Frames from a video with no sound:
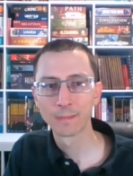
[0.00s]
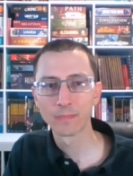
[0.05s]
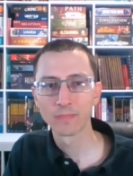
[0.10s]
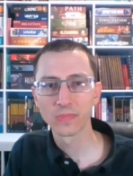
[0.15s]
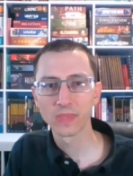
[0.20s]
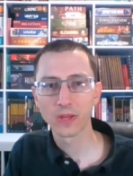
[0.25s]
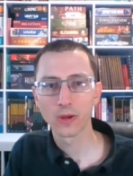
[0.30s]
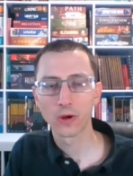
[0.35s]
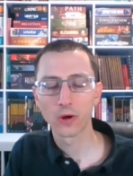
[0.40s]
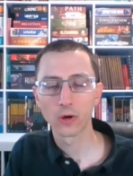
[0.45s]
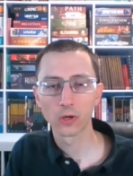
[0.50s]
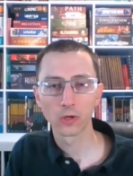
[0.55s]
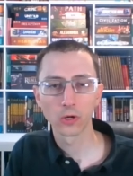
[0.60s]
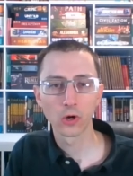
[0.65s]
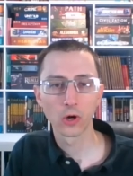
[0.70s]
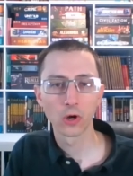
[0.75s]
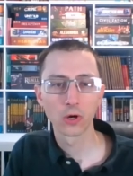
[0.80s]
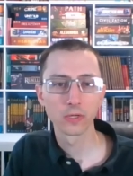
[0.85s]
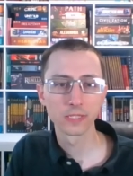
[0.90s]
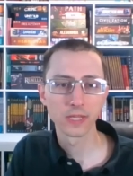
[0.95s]
are
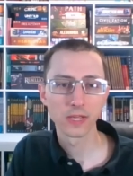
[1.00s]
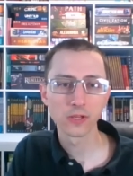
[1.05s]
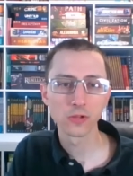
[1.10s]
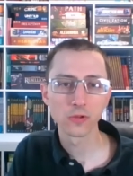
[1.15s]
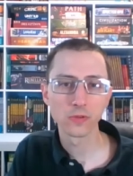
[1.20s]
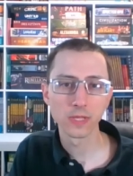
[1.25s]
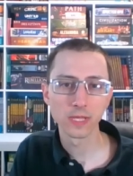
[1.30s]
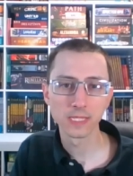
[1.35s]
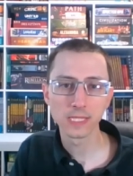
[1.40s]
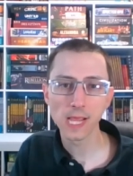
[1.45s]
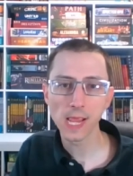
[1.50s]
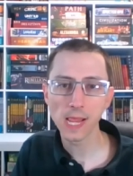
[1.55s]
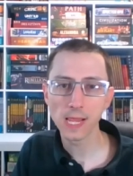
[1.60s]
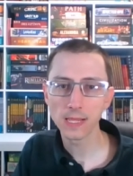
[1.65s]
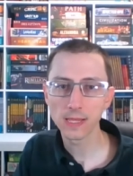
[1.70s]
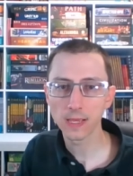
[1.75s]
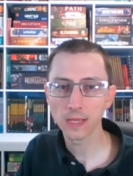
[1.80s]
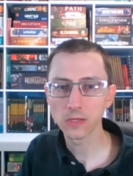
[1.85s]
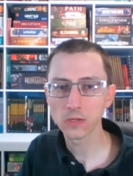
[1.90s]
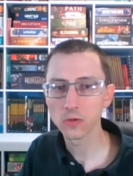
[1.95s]
cards that you then
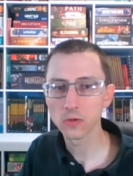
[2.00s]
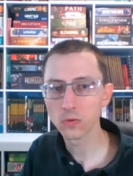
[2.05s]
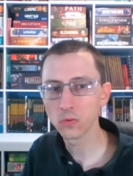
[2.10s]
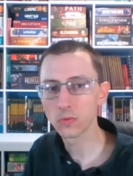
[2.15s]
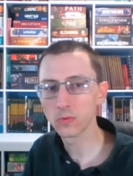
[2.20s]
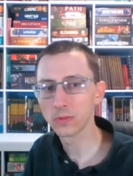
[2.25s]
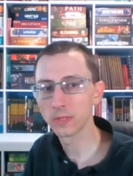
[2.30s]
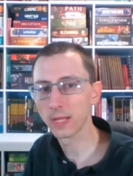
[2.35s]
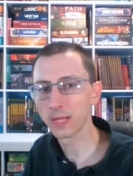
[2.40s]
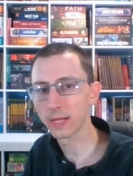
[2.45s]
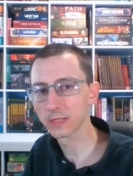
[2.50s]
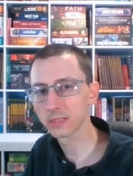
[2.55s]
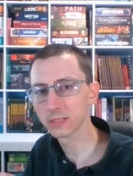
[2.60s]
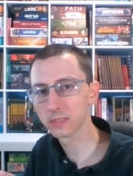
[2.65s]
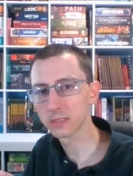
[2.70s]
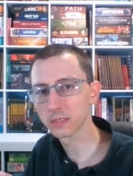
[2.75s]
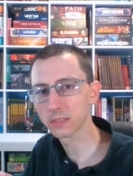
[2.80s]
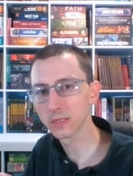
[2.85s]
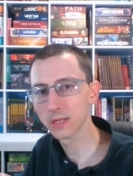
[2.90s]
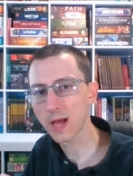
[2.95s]
take and you like
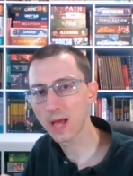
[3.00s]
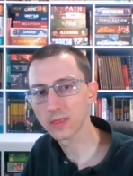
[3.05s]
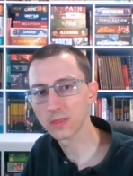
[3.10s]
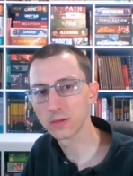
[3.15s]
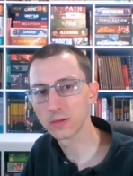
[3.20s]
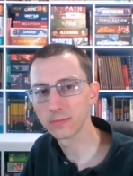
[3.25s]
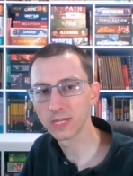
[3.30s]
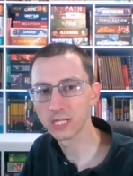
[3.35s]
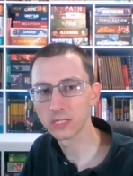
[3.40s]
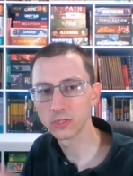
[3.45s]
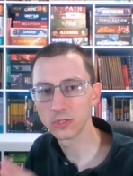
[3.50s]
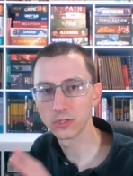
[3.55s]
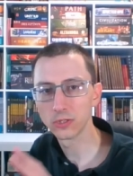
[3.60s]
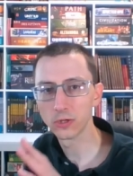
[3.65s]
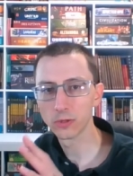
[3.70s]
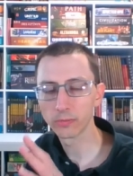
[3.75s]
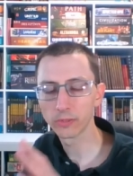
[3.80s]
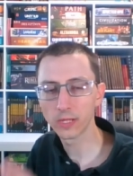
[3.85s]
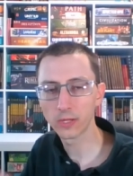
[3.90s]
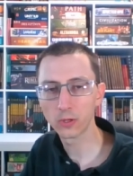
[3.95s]
slot them into your
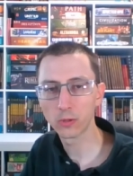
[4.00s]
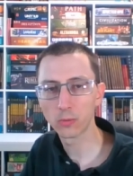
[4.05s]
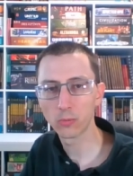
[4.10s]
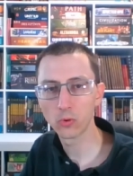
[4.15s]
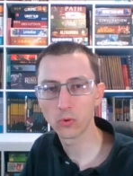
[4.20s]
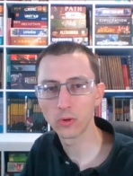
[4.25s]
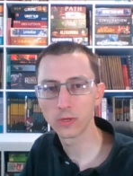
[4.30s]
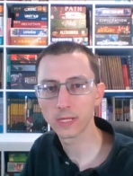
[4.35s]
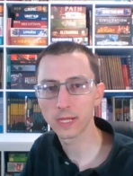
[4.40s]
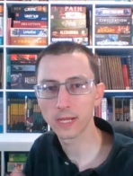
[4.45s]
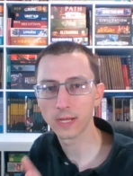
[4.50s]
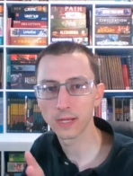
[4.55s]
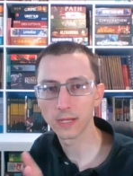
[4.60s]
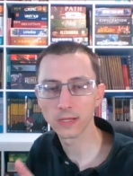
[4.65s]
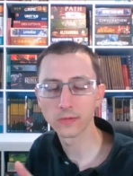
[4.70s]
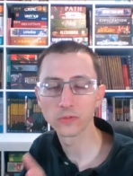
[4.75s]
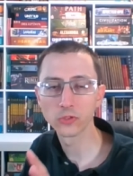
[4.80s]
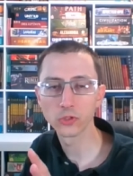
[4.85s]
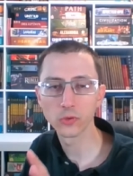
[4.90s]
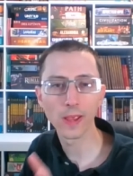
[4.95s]
player board, and it
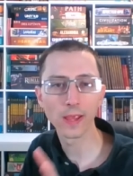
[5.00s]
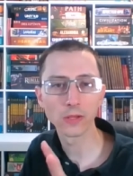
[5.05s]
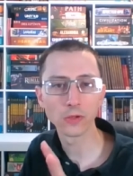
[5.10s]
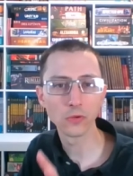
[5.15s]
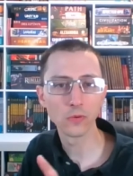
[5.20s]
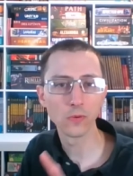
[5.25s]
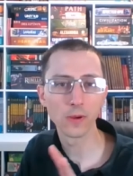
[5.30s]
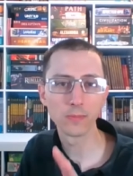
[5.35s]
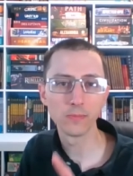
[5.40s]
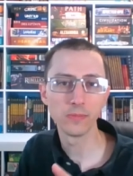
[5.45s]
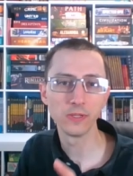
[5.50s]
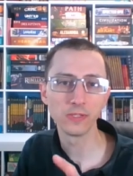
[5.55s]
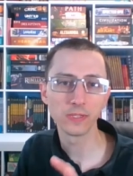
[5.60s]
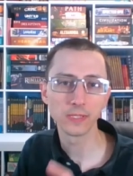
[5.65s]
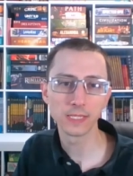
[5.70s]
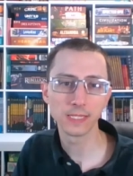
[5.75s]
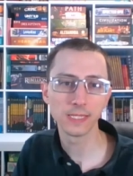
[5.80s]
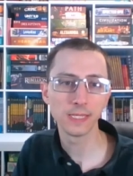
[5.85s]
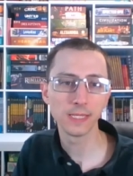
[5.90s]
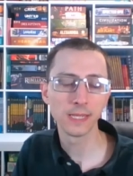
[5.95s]
gives you a new
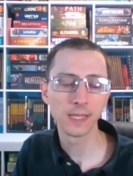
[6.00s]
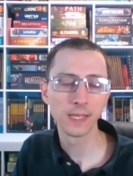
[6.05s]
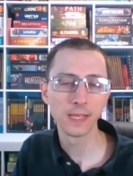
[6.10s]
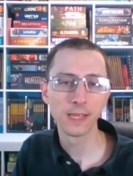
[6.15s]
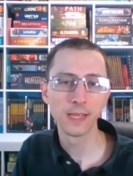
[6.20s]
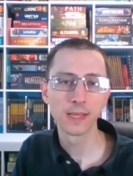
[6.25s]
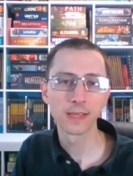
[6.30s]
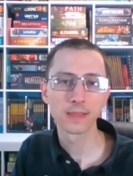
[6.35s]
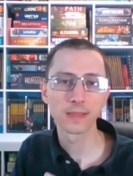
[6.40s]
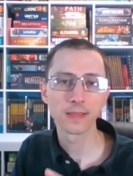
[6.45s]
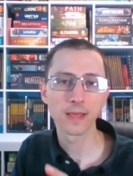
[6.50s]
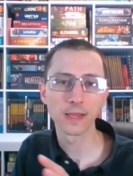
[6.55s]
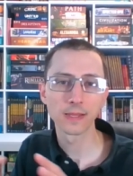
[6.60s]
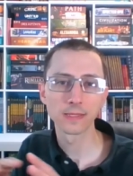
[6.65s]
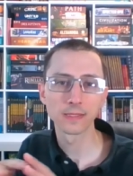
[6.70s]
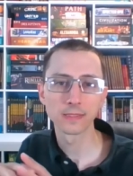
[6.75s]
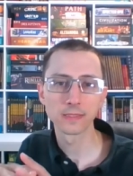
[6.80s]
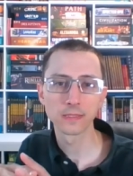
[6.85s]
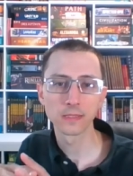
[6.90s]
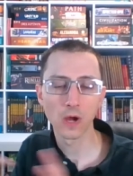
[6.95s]
ability that
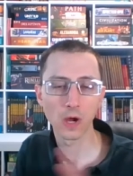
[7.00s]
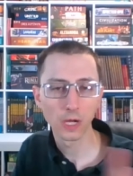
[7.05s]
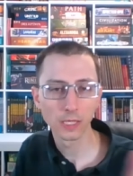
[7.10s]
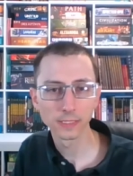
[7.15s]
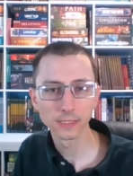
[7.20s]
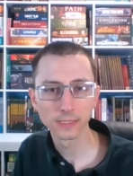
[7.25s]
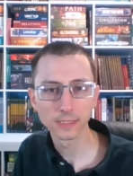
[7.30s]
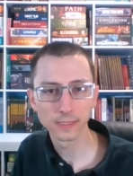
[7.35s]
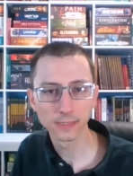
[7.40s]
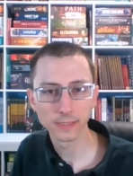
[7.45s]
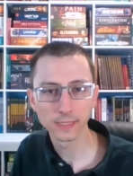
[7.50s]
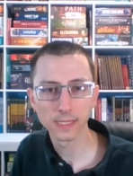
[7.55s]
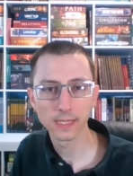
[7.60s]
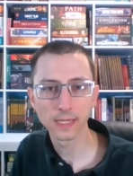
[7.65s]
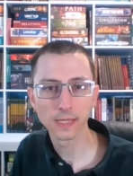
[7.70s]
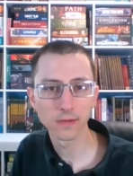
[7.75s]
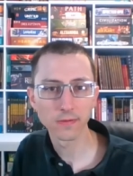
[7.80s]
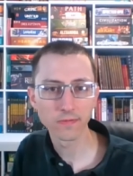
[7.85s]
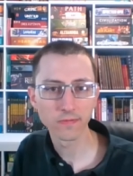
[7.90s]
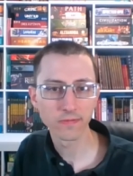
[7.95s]
is constantly in
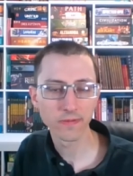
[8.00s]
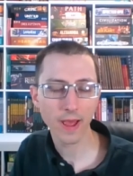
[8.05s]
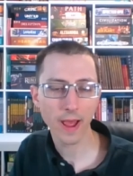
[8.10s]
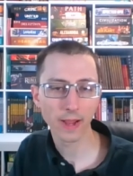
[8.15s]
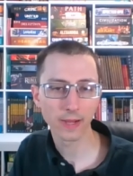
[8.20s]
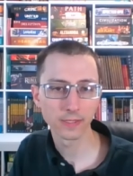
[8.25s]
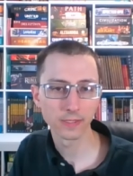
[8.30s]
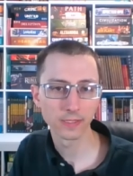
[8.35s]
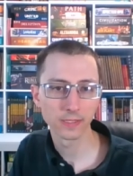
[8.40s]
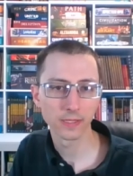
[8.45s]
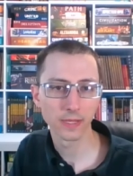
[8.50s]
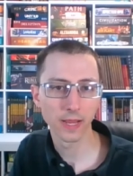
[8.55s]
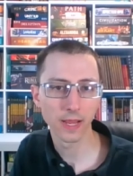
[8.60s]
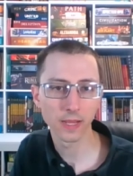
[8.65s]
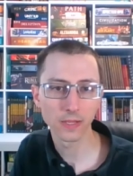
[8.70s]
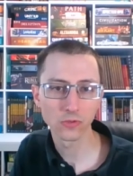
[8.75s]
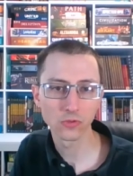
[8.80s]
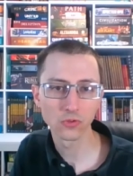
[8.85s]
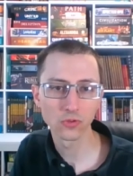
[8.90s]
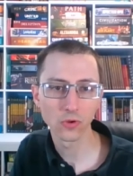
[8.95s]
effect.
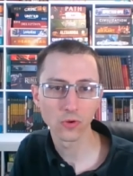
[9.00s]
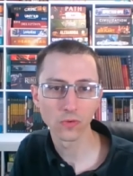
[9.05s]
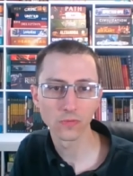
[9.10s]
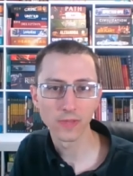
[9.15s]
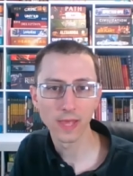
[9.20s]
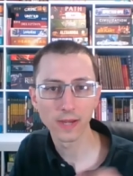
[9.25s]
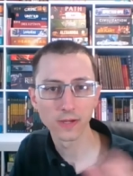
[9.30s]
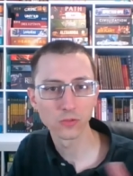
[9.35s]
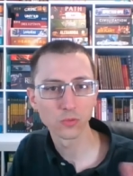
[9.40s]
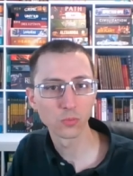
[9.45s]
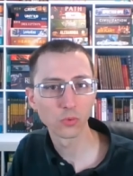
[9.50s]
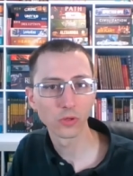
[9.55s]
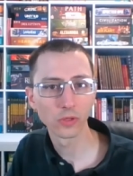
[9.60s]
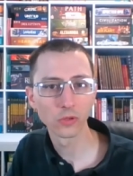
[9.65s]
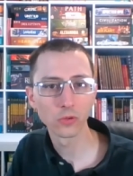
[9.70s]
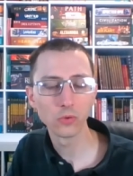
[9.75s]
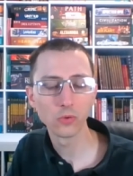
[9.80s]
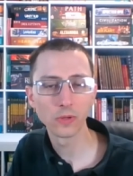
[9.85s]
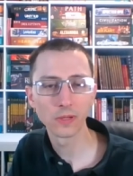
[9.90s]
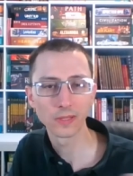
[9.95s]
And so that is pretty
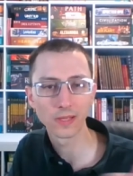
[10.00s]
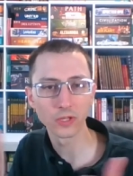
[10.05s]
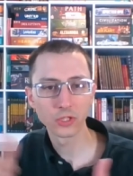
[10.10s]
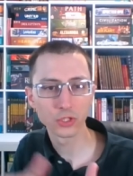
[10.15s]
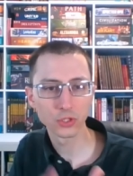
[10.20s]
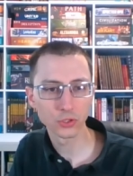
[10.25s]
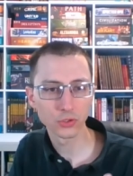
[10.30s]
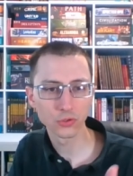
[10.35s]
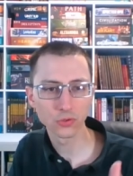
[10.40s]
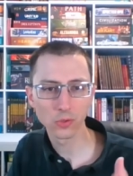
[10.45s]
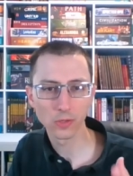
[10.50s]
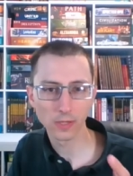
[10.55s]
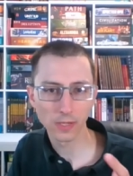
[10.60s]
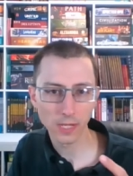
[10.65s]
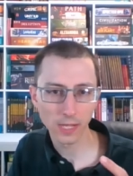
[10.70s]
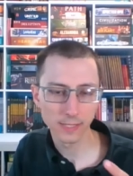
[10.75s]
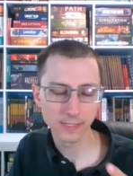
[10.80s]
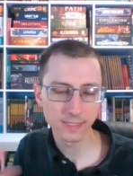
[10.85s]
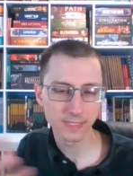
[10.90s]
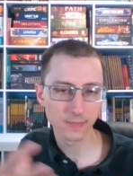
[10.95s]
cool. It allows you to sort of
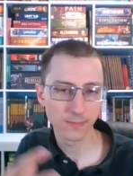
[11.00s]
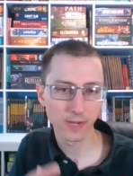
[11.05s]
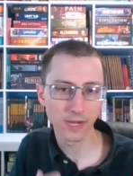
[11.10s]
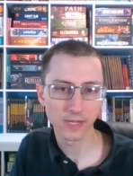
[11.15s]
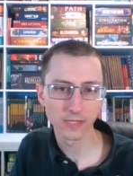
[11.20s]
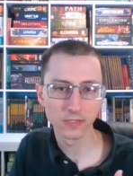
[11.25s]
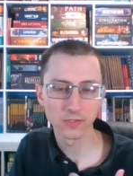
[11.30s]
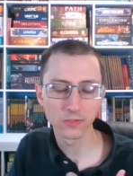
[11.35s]
customize